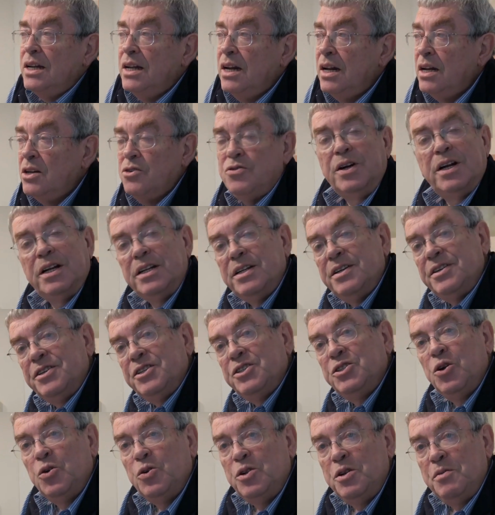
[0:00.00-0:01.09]
In Israel, there
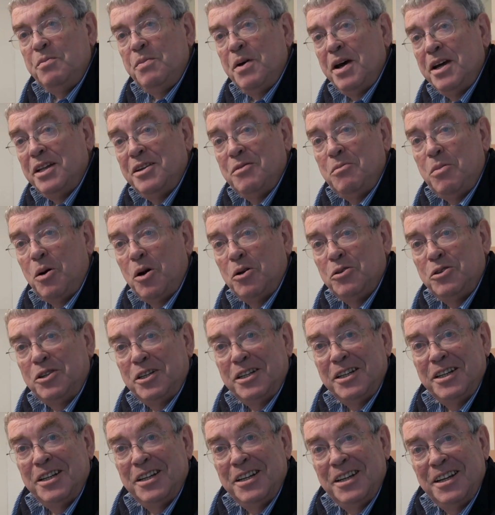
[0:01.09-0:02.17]
is no debate about
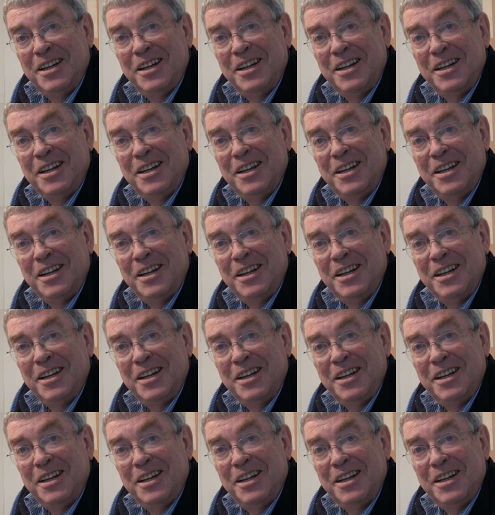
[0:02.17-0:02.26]
it.